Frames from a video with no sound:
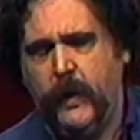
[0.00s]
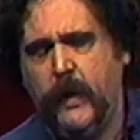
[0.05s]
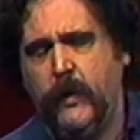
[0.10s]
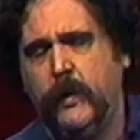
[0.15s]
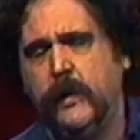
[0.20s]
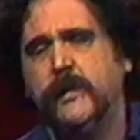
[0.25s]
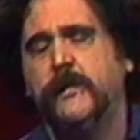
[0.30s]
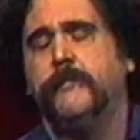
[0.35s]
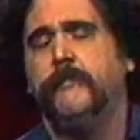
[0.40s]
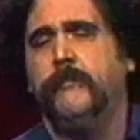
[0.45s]

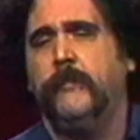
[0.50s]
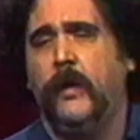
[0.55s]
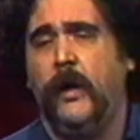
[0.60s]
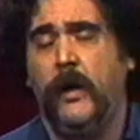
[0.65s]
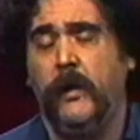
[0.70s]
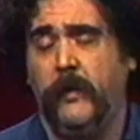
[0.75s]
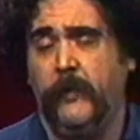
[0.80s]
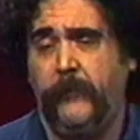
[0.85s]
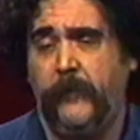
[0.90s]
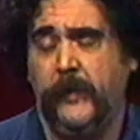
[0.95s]
hours,
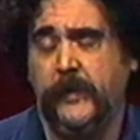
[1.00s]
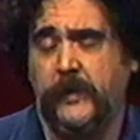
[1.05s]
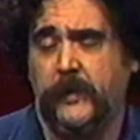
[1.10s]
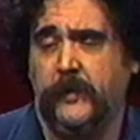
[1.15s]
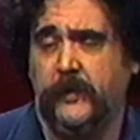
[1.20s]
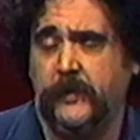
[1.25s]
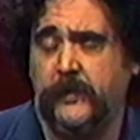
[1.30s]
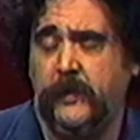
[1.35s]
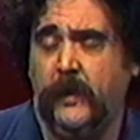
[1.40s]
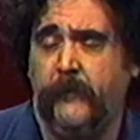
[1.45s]
all the
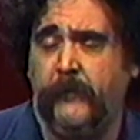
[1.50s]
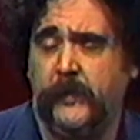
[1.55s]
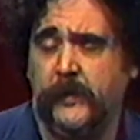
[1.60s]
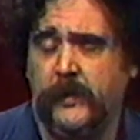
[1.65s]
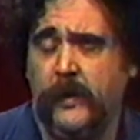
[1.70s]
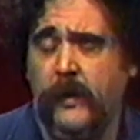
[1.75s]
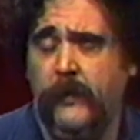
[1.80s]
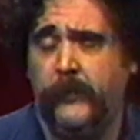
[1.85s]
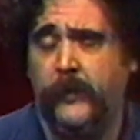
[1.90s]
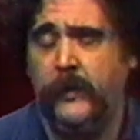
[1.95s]
physical stuff
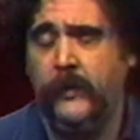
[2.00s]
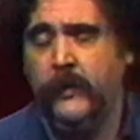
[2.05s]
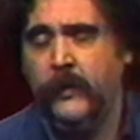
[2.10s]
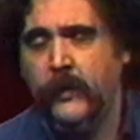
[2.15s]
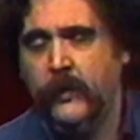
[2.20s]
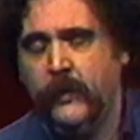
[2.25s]
is over.